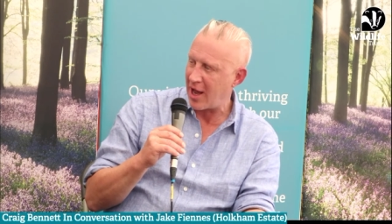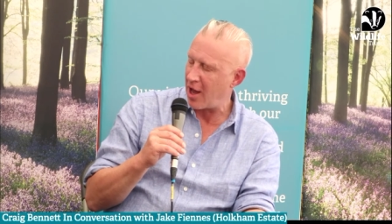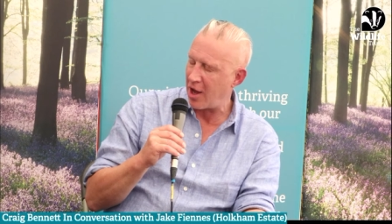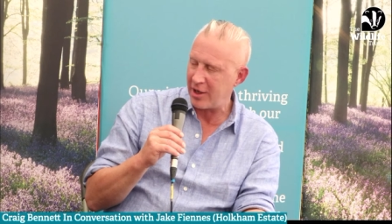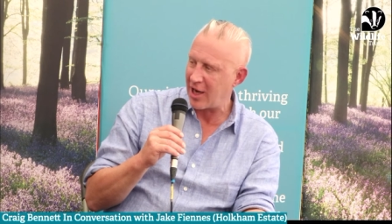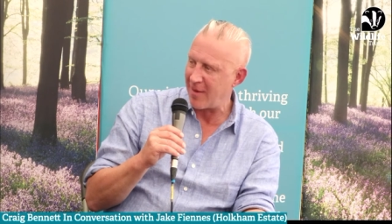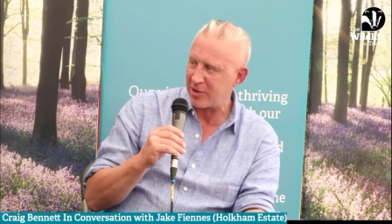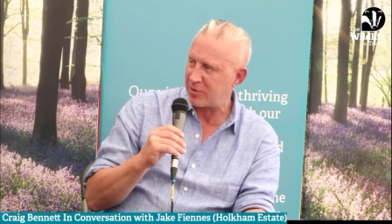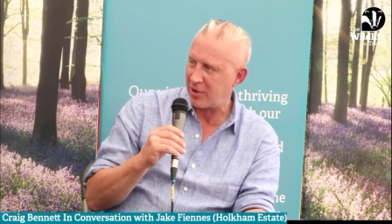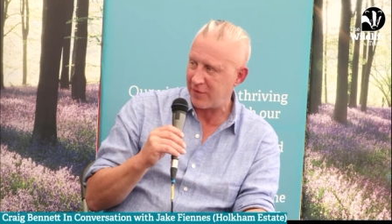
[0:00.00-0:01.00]

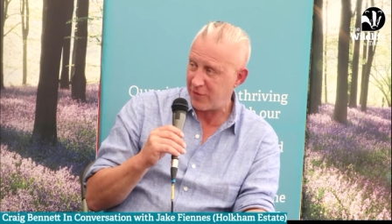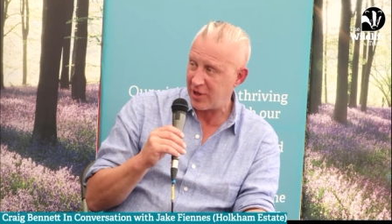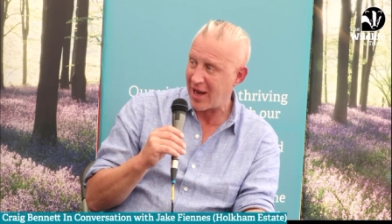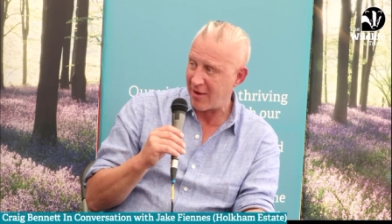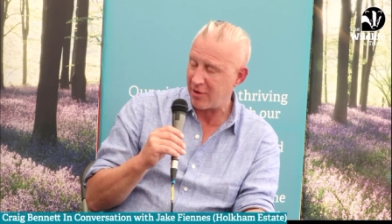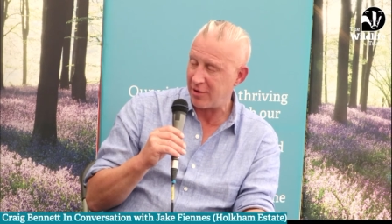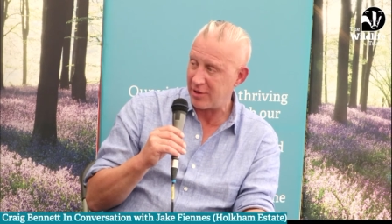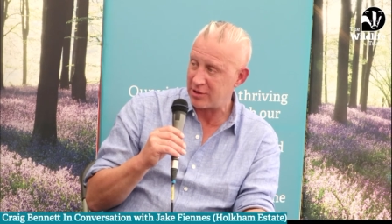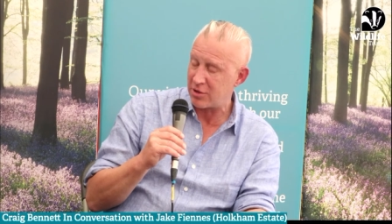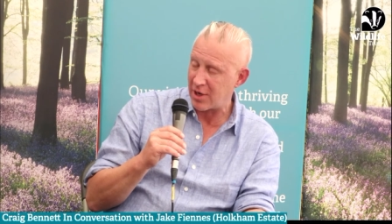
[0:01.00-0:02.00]
uninhabitable if we carry on
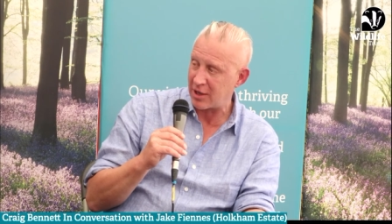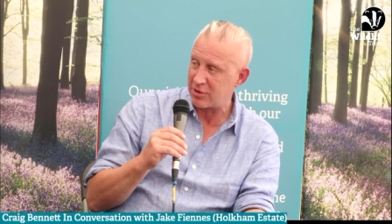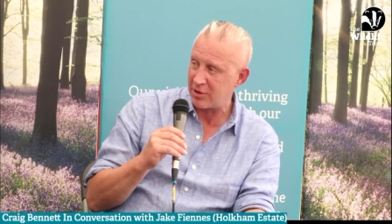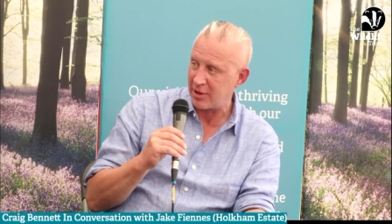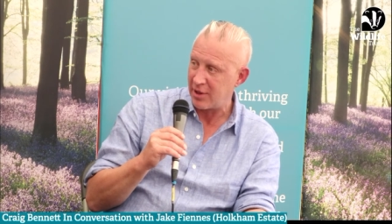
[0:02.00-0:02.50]
this trajectory.